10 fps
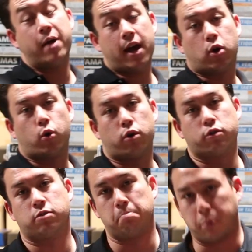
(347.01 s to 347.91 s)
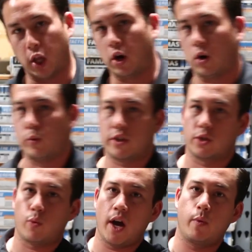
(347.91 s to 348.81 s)
Back orders blow, which
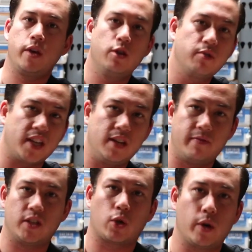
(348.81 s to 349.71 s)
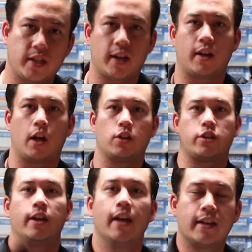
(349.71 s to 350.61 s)
is why we use inventory
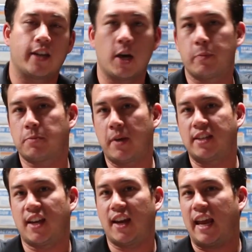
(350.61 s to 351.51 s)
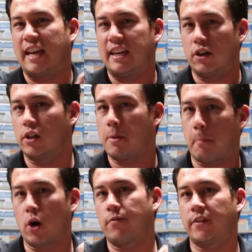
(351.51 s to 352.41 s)
technology to help us maintain a nearly
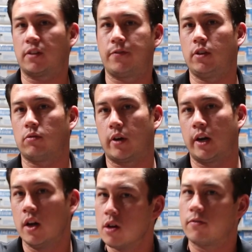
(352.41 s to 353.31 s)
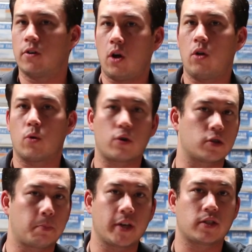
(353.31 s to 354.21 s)
perfect fill rate for all
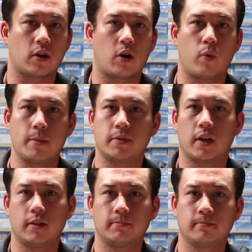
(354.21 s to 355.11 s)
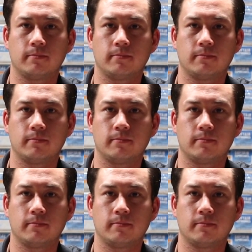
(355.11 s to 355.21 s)
orders placed on our website.